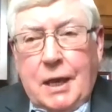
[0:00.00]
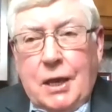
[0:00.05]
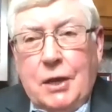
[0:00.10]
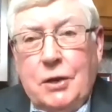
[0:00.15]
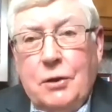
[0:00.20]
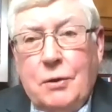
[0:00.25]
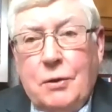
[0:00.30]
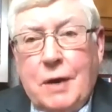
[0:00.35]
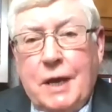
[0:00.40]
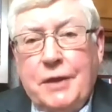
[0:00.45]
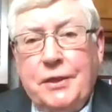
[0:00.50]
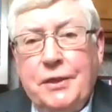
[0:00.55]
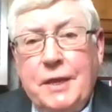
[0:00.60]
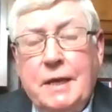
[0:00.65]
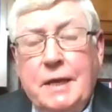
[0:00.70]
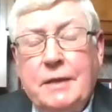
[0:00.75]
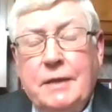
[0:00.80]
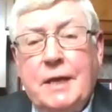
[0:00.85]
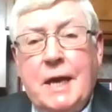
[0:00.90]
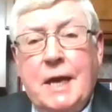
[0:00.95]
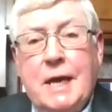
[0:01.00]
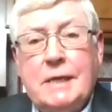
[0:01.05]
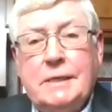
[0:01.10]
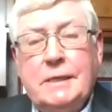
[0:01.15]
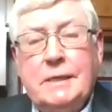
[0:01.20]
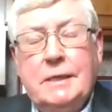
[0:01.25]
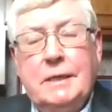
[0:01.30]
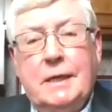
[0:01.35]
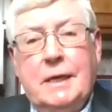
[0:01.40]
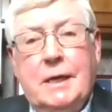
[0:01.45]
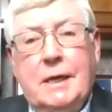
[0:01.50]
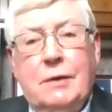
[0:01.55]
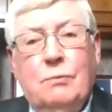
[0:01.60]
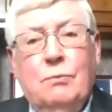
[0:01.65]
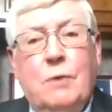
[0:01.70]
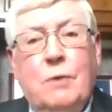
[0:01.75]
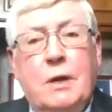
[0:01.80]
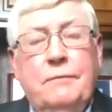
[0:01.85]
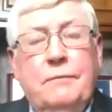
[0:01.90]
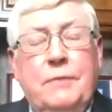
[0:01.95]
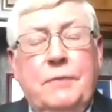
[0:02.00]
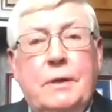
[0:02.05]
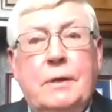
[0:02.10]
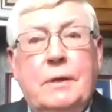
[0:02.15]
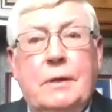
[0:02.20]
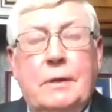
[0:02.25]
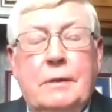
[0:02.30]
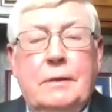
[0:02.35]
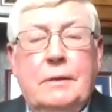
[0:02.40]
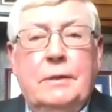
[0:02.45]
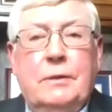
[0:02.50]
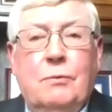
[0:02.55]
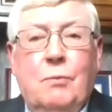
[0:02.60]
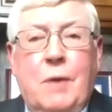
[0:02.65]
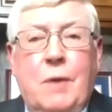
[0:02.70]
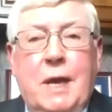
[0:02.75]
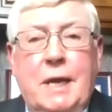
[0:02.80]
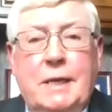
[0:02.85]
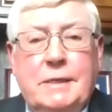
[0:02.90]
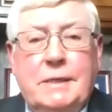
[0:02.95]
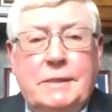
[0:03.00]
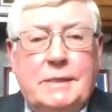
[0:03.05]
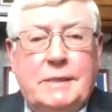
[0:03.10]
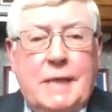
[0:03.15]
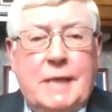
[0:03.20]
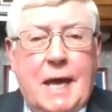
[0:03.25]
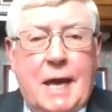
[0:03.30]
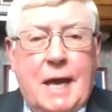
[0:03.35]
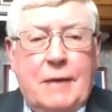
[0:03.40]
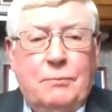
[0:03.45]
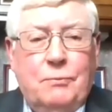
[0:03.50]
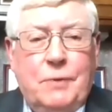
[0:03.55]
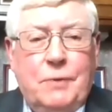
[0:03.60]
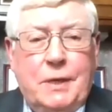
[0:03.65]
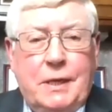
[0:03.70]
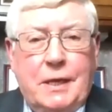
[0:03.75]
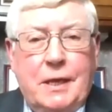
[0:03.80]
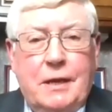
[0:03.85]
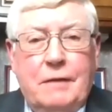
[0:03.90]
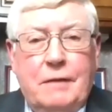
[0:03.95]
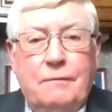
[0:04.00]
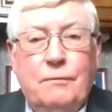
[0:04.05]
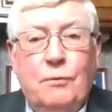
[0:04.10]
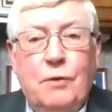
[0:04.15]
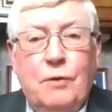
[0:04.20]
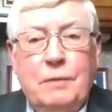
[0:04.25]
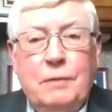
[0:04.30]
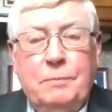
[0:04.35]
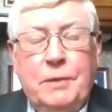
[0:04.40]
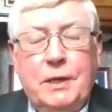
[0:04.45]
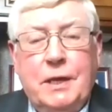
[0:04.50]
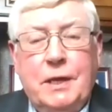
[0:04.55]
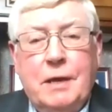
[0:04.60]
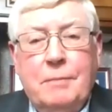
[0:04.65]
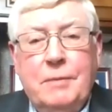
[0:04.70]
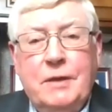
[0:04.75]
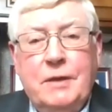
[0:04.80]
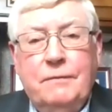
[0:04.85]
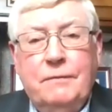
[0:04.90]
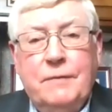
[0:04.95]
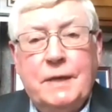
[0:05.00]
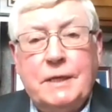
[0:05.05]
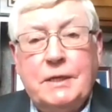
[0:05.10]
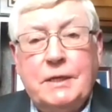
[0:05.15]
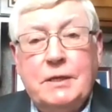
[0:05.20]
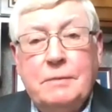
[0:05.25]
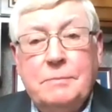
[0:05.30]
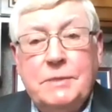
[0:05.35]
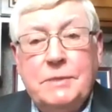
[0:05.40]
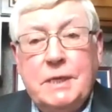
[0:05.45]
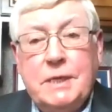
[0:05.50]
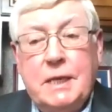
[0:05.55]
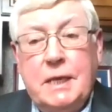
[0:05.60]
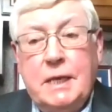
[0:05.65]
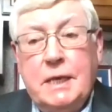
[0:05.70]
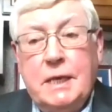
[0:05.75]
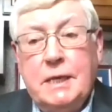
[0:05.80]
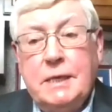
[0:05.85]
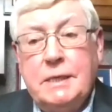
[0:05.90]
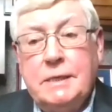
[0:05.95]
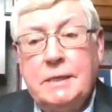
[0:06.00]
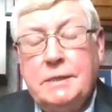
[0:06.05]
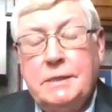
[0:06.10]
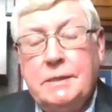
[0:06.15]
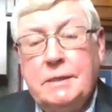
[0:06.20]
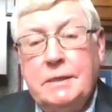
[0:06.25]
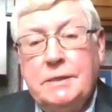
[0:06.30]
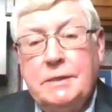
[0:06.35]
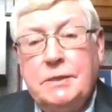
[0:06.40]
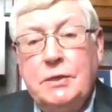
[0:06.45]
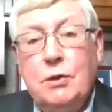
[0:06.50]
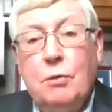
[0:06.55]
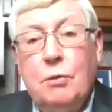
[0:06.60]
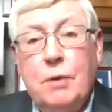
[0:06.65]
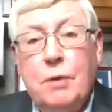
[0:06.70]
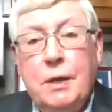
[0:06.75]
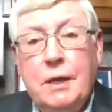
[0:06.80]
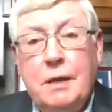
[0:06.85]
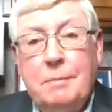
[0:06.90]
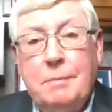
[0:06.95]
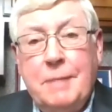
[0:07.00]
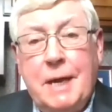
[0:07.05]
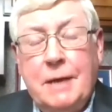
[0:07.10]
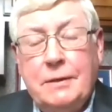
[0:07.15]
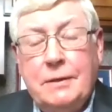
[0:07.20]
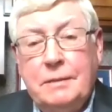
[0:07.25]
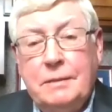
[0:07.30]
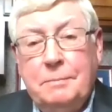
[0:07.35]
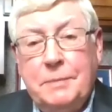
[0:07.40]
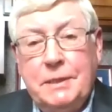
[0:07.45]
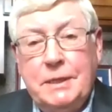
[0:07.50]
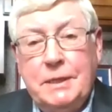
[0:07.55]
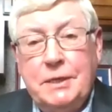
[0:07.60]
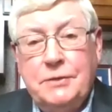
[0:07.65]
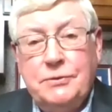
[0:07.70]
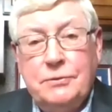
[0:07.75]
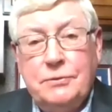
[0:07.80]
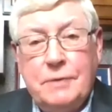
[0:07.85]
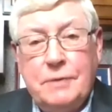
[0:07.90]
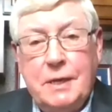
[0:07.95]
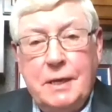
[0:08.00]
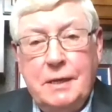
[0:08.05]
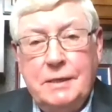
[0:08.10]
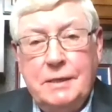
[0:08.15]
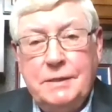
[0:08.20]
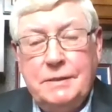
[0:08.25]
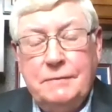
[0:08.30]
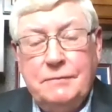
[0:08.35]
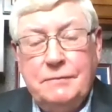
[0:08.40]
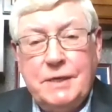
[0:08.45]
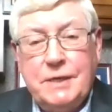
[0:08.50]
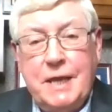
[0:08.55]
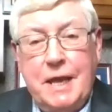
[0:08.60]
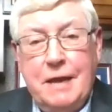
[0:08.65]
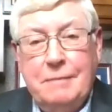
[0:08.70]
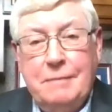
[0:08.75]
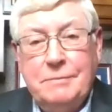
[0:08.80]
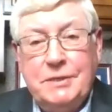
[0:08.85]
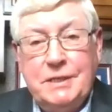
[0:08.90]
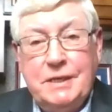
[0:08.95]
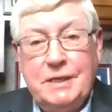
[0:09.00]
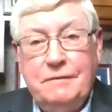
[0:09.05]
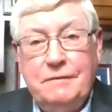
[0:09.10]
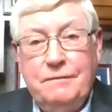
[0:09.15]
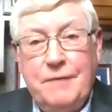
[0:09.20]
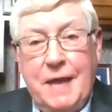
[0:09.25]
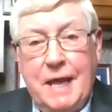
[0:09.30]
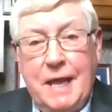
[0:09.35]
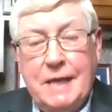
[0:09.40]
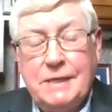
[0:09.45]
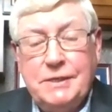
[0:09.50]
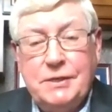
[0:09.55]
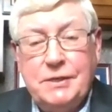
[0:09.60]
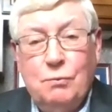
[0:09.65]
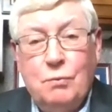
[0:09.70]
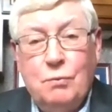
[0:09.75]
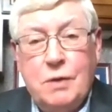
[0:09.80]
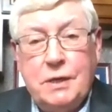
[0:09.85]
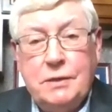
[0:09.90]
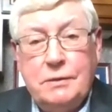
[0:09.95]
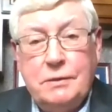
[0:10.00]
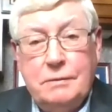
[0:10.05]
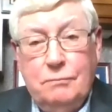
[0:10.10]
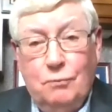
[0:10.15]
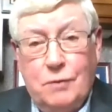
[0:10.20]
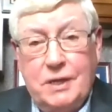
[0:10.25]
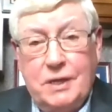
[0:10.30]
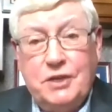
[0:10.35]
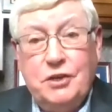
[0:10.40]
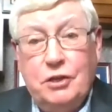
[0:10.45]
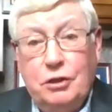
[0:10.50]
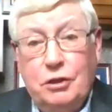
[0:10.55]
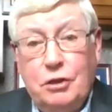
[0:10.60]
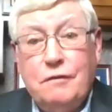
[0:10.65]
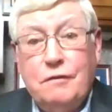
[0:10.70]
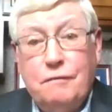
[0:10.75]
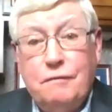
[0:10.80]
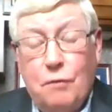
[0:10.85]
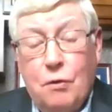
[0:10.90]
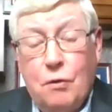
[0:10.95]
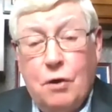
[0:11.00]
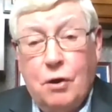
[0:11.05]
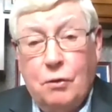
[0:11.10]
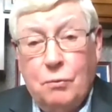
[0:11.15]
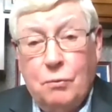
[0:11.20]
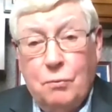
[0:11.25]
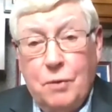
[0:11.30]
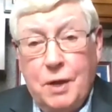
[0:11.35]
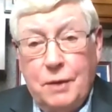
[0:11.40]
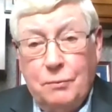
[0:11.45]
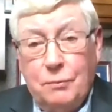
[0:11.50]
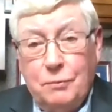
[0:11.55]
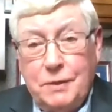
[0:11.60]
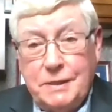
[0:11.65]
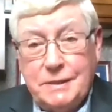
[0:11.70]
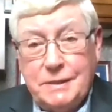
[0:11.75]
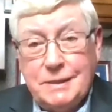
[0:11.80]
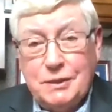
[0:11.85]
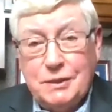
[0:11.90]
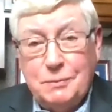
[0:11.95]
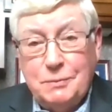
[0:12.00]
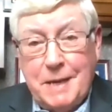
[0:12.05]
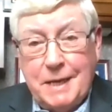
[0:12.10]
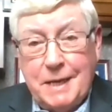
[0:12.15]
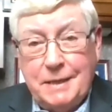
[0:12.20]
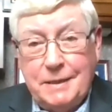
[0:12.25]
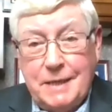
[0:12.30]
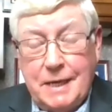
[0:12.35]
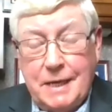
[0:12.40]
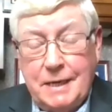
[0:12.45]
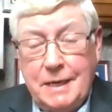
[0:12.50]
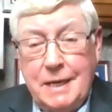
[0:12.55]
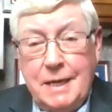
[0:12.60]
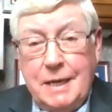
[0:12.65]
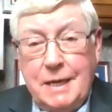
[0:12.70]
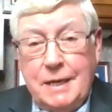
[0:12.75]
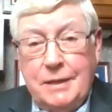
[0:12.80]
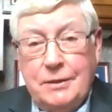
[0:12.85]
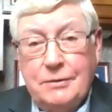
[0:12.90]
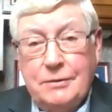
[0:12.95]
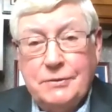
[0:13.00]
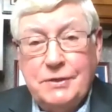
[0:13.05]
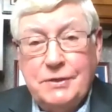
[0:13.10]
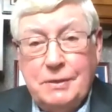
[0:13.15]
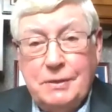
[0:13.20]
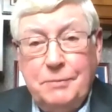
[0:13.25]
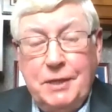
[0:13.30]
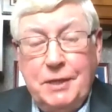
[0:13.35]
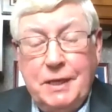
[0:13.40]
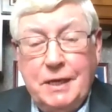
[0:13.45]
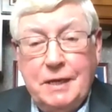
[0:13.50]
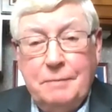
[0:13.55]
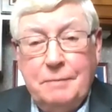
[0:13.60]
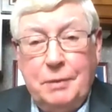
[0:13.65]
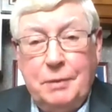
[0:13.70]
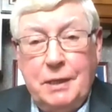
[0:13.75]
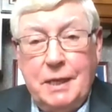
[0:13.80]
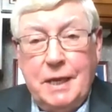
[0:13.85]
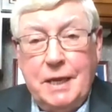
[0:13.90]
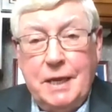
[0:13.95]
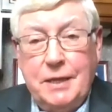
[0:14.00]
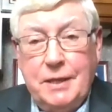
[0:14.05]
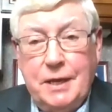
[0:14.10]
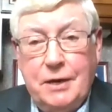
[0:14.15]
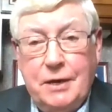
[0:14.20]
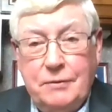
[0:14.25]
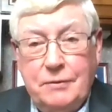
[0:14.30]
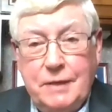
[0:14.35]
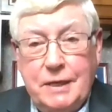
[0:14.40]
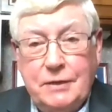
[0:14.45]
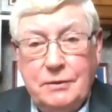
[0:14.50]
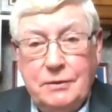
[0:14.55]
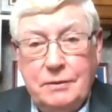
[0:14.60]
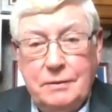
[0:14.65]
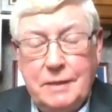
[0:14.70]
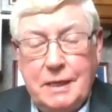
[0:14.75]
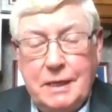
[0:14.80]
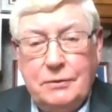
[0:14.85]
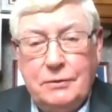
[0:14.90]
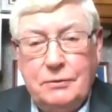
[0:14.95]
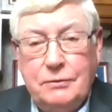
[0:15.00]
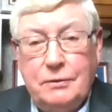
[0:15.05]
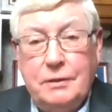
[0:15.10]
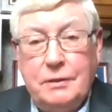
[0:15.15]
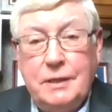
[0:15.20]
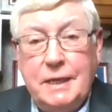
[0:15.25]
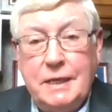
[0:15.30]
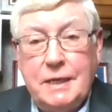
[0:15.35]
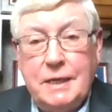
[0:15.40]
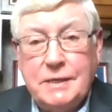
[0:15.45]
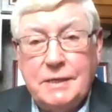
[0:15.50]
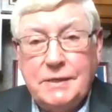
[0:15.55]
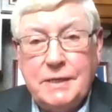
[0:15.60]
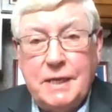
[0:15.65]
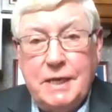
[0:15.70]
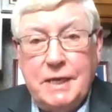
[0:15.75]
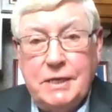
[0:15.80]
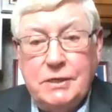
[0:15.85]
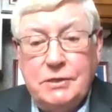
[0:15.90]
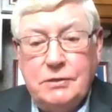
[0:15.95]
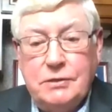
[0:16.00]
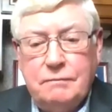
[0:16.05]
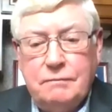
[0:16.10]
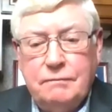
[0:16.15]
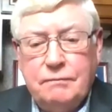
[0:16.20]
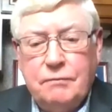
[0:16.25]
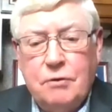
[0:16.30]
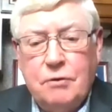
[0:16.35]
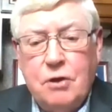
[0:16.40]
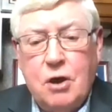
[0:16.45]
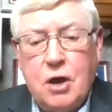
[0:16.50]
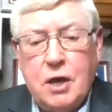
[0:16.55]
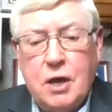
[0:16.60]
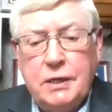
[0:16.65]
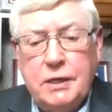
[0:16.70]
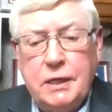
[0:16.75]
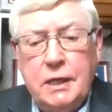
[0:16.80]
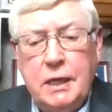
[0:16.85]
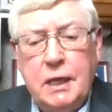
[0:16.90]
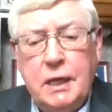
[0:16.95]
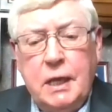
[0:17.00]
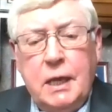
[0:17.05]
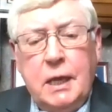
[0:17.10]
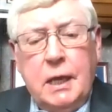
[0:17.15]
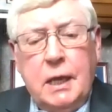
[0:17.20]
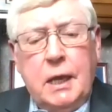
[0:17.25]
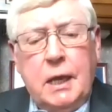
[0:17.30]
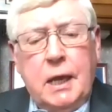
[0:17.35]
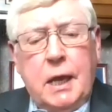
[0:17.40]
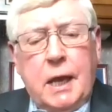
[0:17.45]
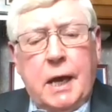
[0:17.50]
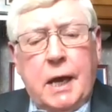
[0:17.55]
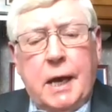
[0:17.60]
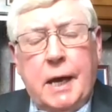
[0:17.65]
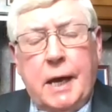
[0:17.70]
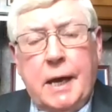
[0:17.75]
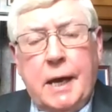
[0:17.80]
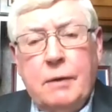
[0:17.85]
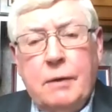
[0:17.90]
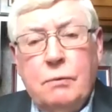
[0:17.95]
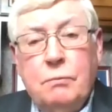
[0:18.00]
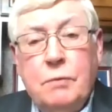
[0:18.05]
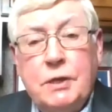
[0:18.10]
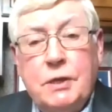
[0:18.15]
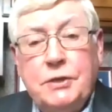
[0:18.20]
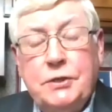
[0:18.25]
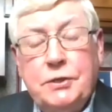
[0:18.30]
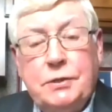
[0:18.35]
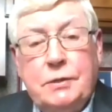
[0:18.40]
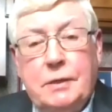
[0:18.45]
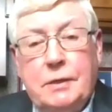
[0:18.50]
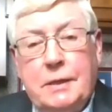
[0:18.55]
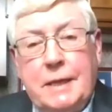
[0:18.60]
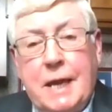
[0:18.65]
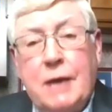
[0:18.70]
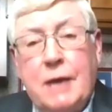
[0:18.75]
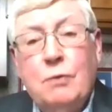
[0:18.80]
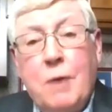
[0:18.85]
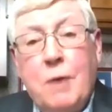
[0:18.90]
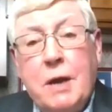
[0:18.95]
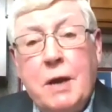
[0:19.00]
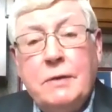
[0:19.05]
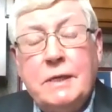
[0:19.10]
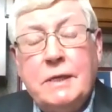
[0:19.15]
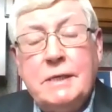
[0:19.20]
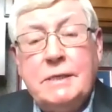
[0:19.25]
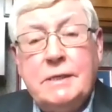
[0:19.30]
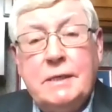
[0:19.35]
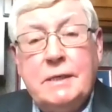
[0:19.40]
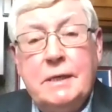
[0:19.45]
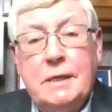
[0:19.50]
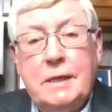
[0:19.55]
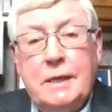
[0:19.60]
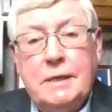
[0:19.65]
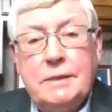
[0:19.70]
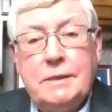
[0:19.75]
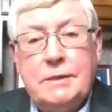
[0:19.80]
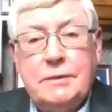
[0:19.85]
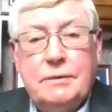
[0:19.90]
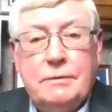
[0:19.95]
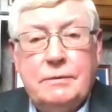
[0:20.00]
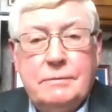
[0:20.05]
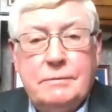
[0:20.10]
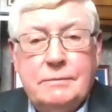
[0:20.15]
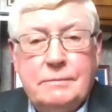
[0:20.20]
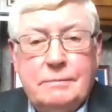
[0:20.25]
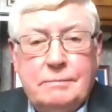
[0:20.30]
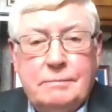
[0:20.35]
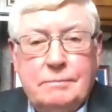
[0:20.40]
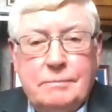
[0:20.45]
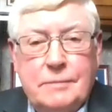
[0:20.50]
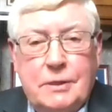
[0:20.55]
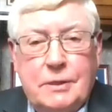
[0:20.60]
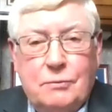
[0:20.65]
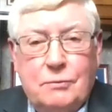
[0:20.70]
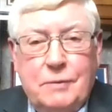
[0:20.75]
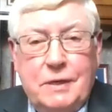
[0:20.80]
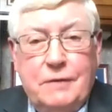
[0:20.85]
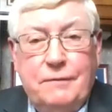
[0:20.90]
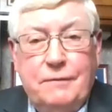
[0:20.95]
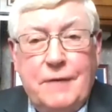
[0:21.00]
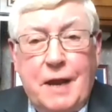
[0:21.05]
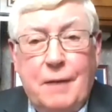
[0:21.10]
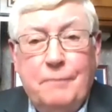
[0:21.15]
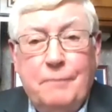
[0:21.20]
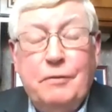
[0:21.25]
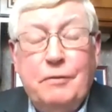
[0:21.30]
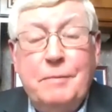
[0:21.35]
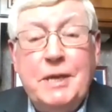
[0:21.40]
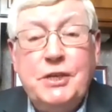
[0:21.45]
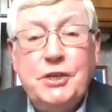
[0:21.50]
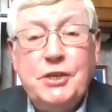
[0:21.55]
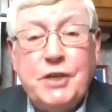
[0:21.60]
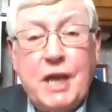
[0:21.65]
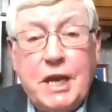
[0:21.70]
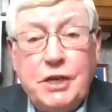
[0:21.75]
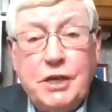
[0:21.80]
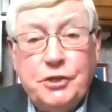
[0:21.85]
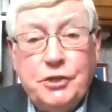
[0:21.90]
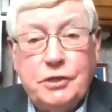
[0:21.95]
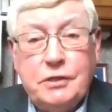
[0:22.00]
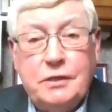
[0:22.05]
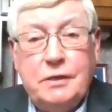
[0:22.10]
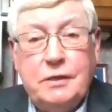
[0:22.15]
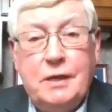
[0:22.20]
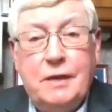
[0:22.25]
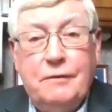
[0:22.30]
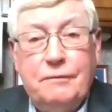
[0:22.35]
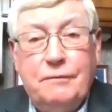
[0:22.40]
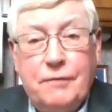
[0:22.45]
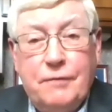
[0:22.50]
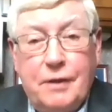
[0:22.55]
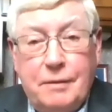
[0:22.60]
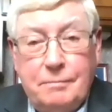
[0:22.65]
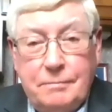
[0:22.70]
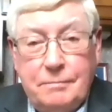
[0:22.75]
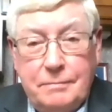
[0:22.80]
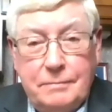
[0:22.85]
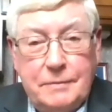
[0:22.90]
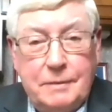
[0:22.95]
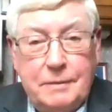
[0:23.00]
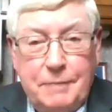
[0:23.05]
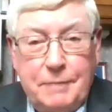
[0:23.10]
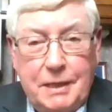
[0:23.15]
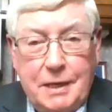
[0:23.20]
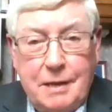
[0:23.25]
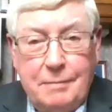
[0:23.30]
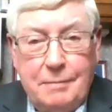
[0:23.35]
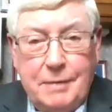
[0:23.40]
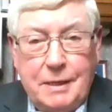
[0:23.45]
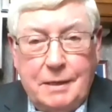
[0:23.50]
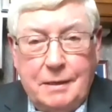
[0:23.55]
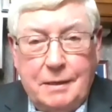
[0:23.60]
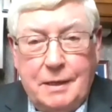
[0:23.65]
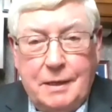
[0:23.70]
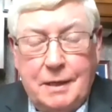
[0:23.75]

You know, I think that one of the ways that we can avoid becoming victims is knowing about the potential kinds of scams in advance and what to look for when we suspect that there's something at play there that could lead us into fraud, which that awareness is, you know, we develop from education and from becoming